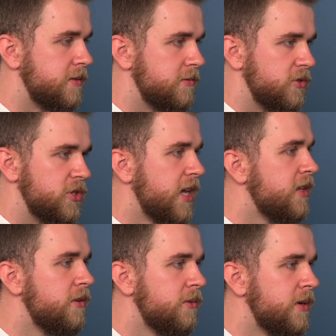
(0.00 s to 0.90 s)

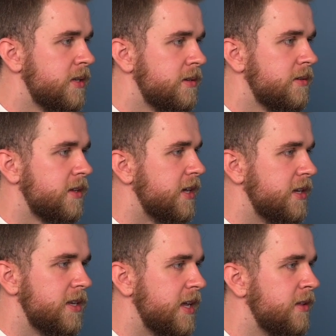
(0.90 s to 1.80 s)
genuine
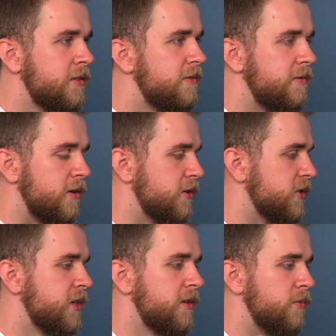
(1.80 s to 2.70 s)
condensed
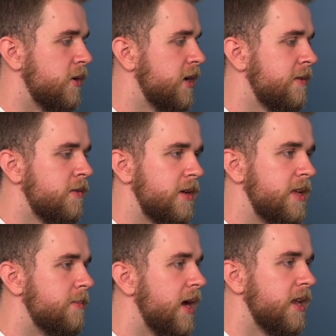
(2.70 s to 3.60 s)
version of whatever
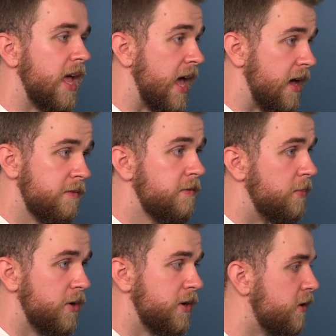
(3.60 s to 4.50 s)
he might have
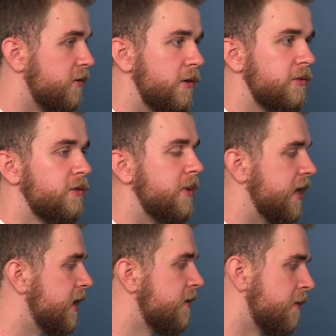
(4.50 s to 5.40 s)
put on social
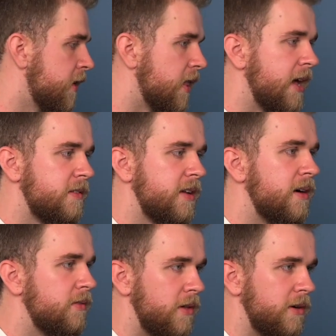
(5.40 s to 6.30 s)
media for the last
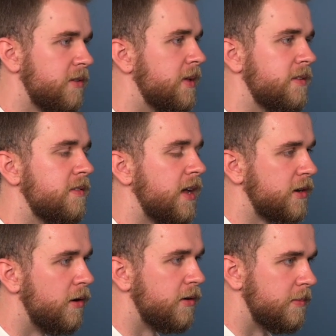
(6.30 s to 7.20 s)
however long it's been since I
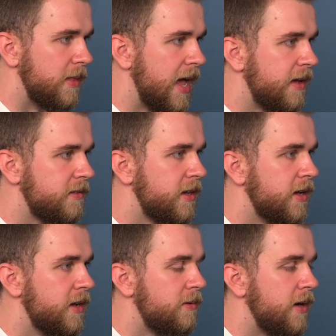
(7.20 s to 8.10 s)
called him last,
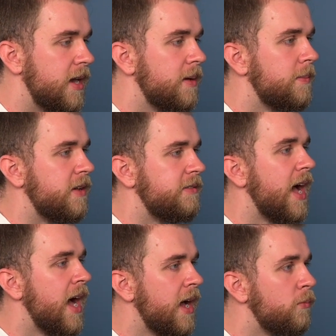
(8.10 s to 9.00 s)
right? Because
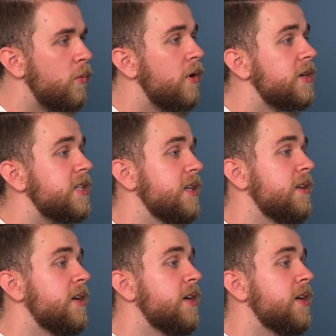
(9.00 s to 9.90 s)
I wanted
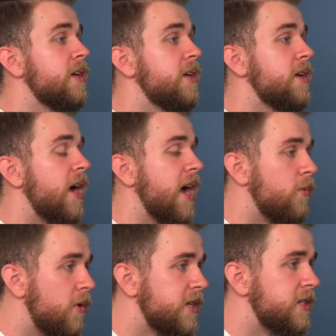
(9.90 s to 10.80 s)

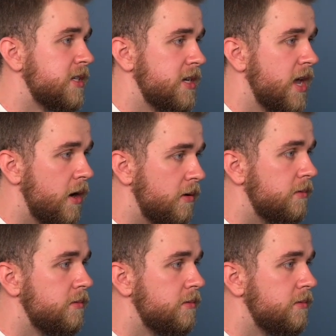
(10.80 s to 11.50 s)
to know,